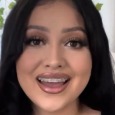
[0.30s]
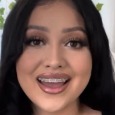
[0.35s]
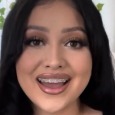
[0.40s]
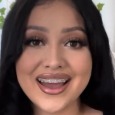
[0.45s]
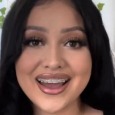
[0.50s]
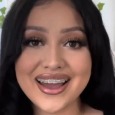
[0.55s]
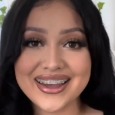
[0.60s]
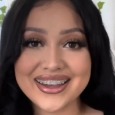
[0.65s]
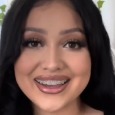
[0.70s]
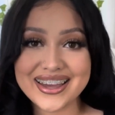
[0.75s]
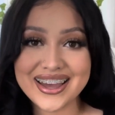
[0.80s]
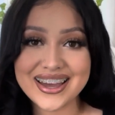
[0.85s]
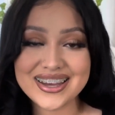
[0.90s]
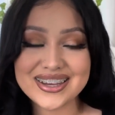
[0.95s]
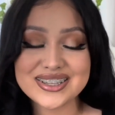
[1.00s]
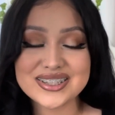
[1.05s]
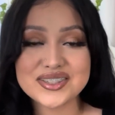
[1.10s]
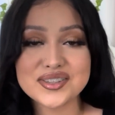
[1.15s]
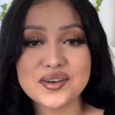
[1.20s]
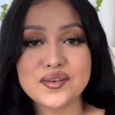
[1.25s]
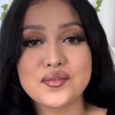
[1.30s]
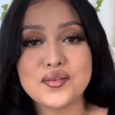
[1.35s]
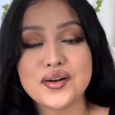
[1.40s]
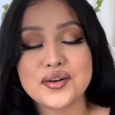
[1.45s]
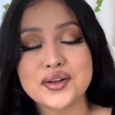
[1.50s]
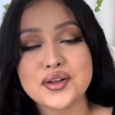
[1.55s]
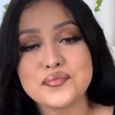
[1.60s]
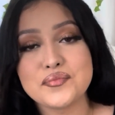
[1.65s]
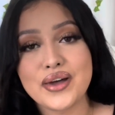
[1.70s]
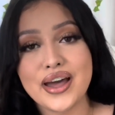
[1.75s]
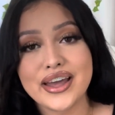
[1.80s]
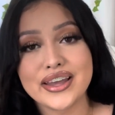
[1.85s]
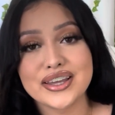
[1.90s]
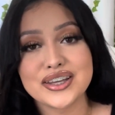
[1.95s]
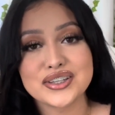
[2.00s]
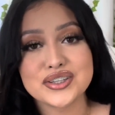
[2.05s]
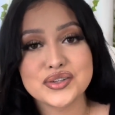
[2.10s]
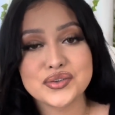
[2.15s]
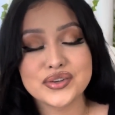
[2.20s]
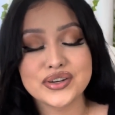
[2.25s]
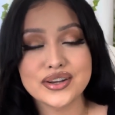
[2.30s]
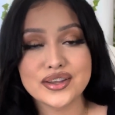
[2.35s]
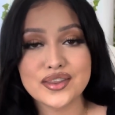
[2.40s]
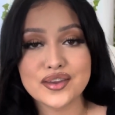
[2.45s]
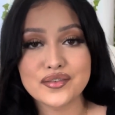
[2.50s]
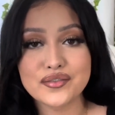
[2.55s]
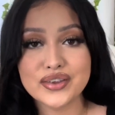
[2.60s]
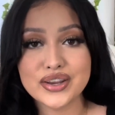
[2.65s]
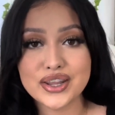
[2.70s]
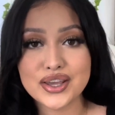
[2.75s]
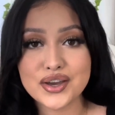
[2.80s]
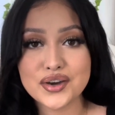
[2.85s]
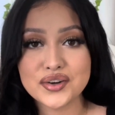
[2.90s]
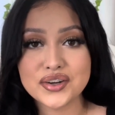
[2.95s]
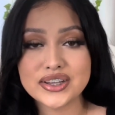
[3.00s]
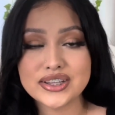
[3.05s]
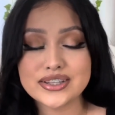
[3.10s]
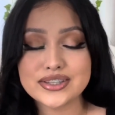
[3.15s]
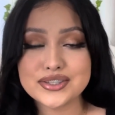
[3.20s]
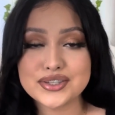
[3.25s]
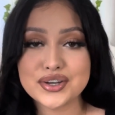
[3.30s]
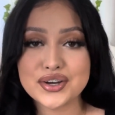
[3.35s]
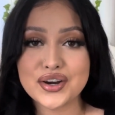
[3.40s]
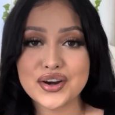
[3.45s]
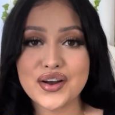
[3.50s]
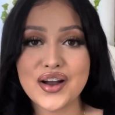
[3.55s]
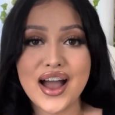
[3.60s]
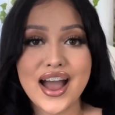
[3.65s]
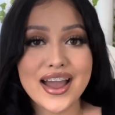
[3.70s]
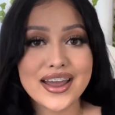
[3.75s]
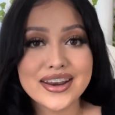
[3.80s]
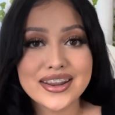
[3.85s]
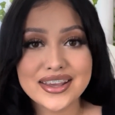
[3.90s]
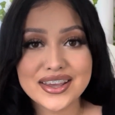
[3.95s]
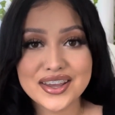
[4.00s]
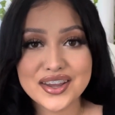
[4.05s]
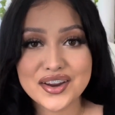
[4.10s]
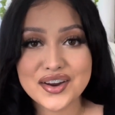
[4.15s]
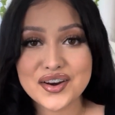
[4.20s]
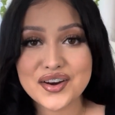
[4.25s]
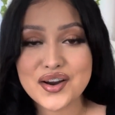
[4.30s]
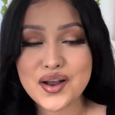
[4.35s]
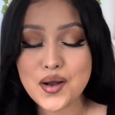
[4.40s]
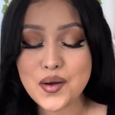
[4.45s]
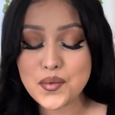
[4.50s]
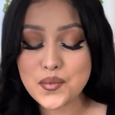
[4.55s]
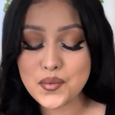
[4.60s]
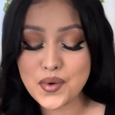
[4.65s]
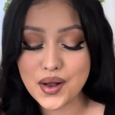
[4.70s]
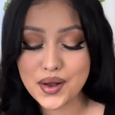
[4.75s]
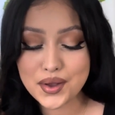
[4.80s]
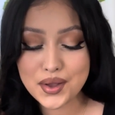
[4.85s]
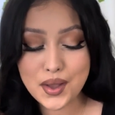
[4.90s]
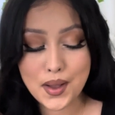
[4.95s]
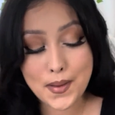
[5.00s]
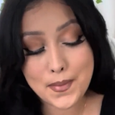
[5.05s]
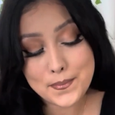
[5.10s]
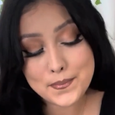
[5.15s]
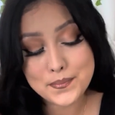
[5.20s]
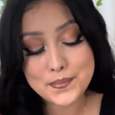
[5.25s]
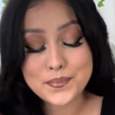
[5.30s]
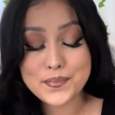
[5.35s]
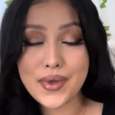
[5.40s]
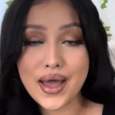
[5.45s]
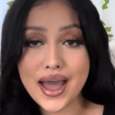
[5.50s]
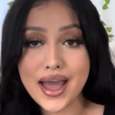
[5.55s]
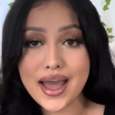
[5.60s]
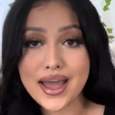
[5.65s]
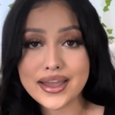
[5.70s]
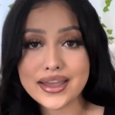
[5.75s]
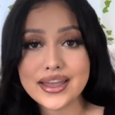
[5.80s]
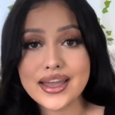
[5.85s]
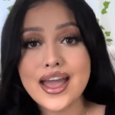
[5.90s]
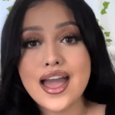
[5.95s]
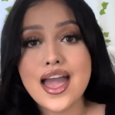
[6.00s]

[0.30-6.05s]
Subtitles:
Hi guys, welcome back to another video. It's your girl Aniee here. Welcome back.